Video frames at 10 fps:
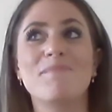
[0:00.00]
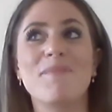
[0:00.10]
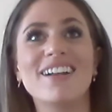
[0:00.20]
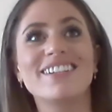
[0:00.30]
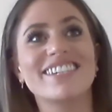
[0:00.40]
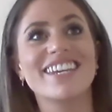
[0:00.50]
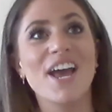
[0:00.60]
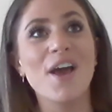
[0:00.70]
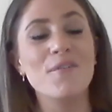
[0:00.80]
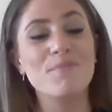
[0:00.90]
but
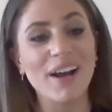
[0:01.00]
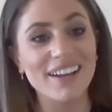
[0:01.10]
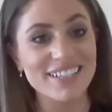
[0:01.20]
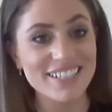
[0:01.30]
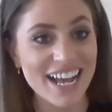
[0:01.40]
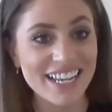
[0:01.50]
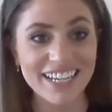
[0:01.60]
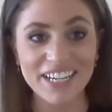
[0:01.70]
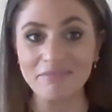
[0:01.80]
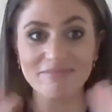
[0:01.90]
my
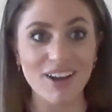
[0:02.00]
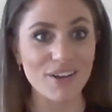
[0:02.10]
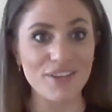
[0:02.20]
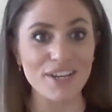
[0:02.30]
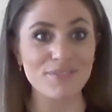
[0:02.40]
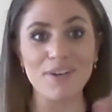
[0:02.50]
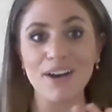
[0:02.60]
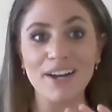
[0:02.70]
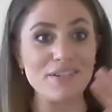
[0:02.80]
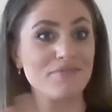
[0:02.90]
understanding,
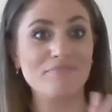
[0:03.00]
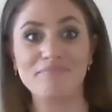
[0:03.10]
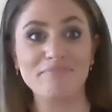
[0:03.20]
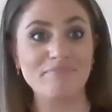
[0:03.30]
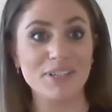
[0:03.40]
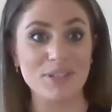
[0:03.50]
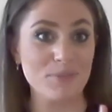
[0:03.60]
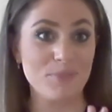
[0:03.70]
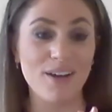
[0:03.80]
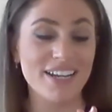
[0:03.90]
IR35 doesn't
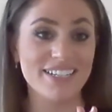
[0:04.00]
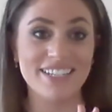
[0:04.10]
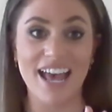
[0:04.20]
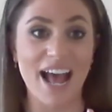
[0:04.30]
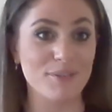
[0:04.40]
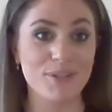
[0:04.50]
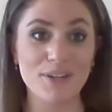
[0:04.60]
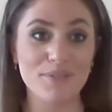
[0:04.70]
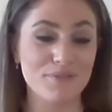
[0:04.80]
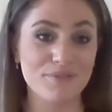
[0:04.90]
apply to
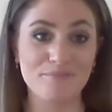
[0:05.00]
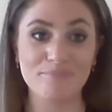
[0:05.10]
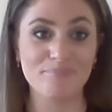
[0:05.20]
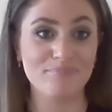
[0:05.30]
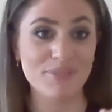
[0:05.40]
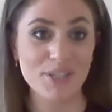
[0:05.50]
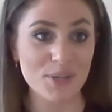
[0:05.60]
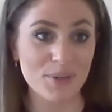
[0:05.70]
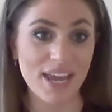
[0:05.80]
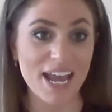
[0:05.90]
outside of
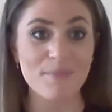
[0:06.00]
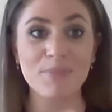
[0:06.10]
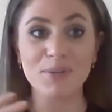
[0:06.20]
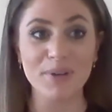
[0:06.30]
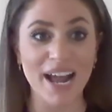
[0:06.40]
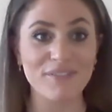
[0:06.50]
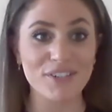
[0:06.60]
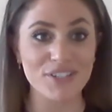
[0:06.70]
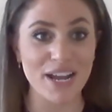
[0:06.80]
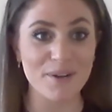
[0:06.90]
the UK, but you would have
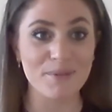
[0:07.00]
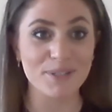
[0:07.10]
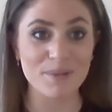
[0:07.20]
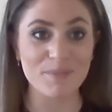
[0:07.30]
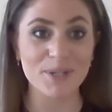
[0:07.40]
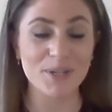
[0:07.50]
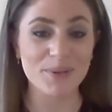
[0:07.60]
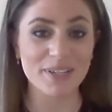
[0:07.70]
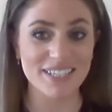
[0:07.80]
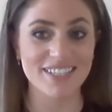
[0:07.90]
to check with someone who
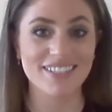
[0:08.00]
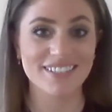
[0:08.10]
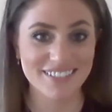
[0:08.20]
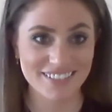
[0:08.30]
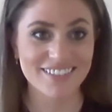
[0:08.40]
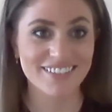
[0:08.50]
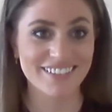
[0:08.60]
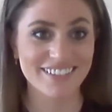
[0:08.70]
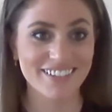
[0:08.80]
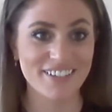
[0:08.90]
is
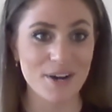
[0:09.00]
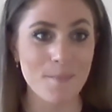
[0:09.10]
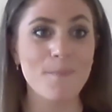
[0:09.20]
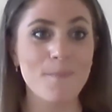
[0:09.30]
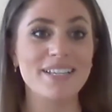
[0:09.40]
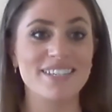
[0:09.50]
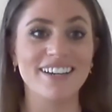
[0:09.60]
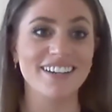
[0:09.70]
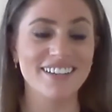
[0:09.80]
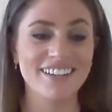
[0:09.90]

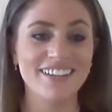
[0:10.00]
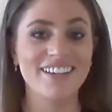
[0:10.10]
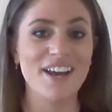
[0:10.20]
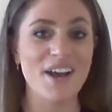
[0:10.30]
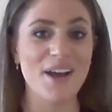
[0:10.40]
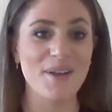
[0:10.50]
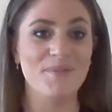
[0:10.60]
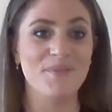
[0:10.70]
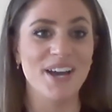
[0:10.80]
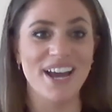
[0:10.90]
better
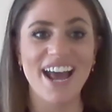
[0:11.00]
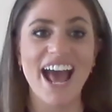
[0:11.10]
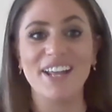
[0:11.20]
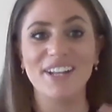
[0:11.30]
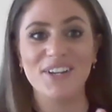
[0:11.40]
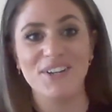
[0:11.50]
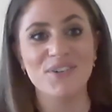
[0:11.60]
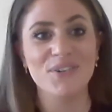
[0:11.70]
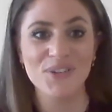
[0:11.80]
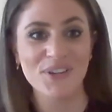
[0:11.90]
at
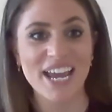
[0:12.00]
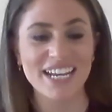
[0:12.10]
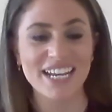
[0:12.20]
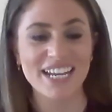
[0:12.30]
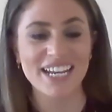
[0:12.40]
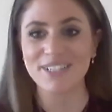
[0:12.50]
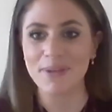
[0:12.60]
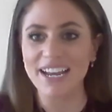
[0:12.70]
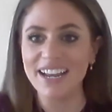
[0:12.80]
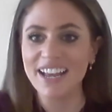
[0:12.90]
non-UK
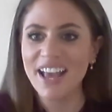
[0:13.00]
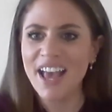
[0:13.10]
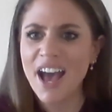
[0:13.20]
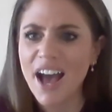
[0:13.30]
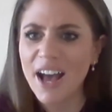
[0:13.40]
tax than me.